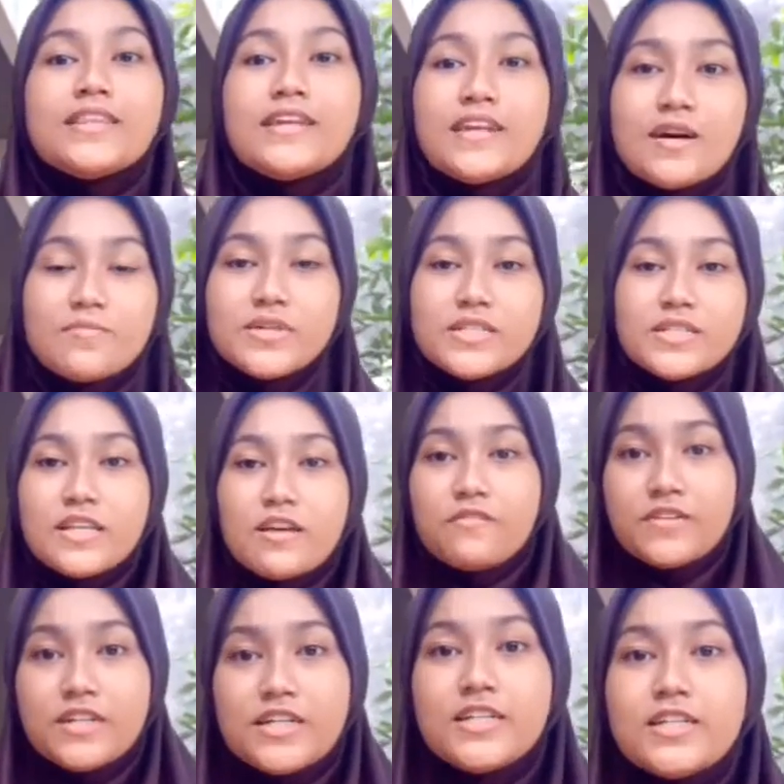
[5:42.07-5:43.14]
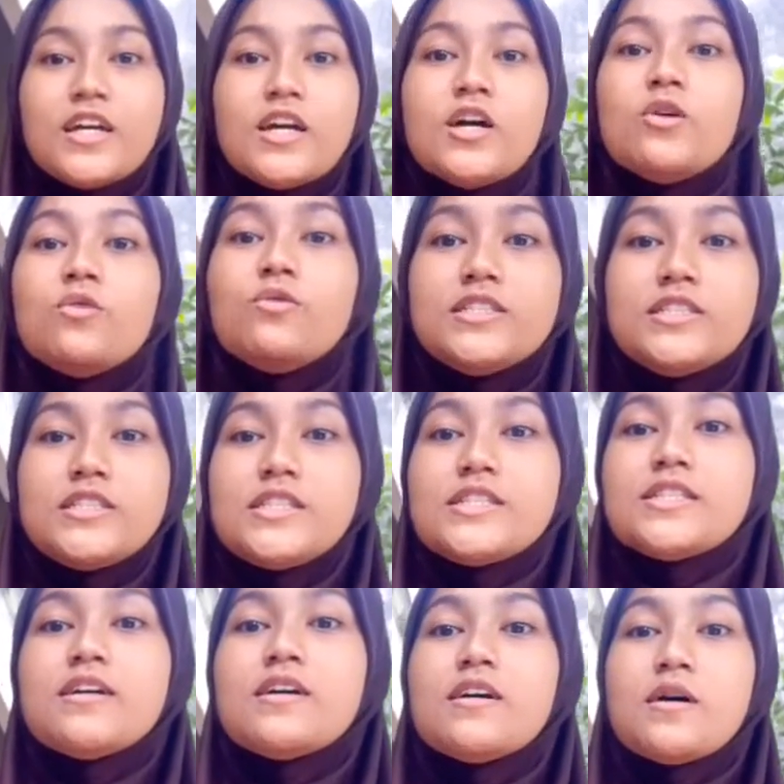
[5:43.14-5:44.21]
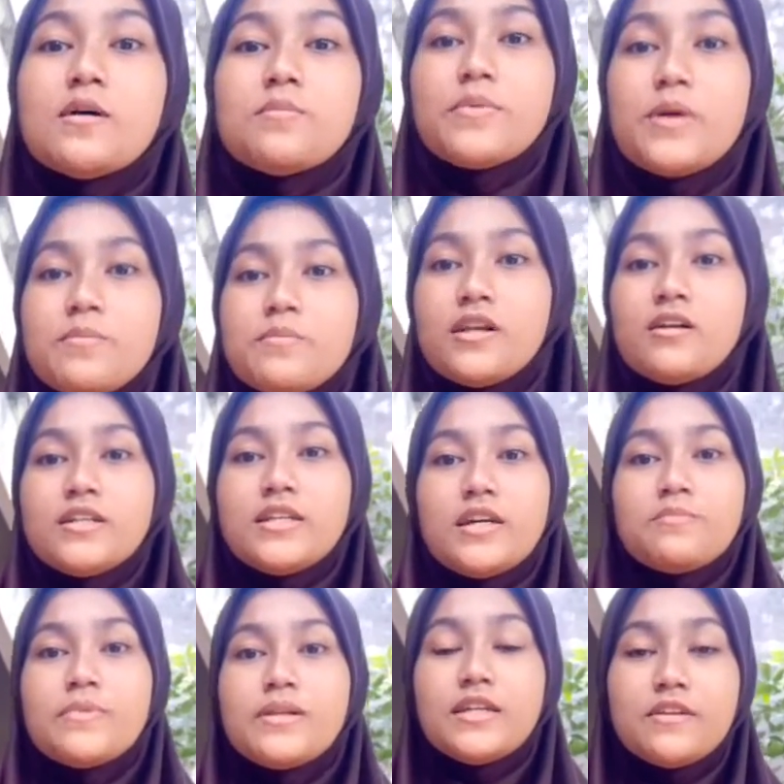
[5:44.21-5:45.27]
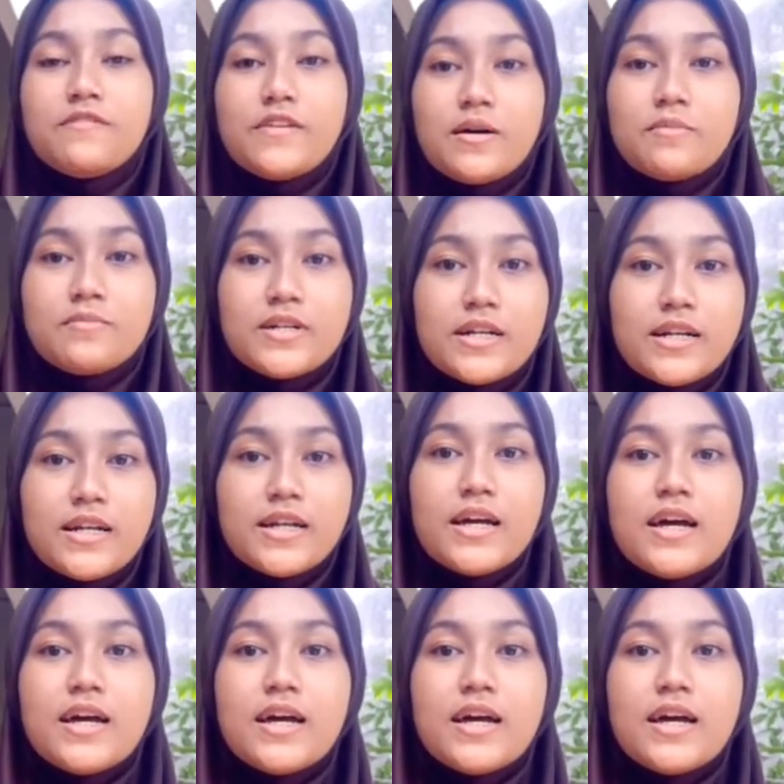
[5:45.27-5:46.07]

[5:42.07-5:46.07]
The number 7, which is a Babylonian belief number,